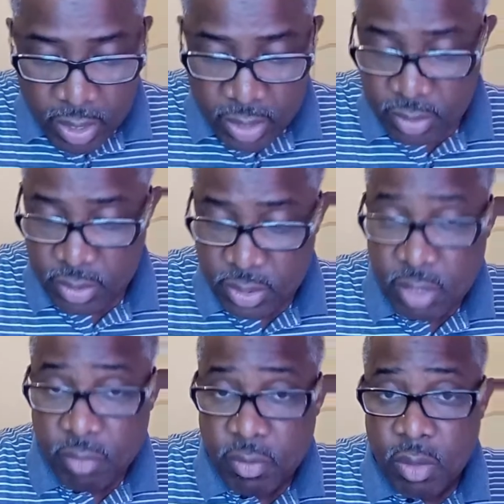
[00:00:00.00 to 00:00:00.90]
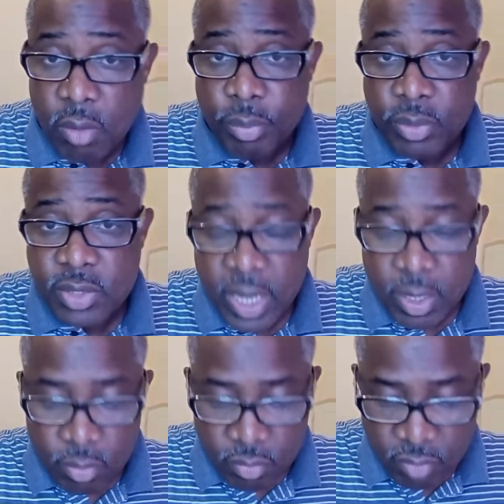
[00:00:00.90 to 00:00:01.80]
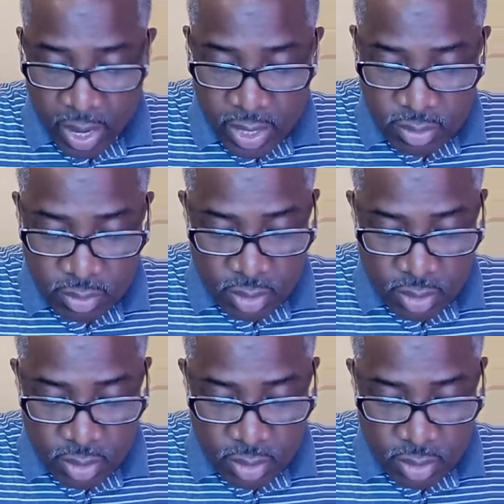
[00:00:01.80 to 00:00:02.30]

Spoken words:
in cereal, potato, rice,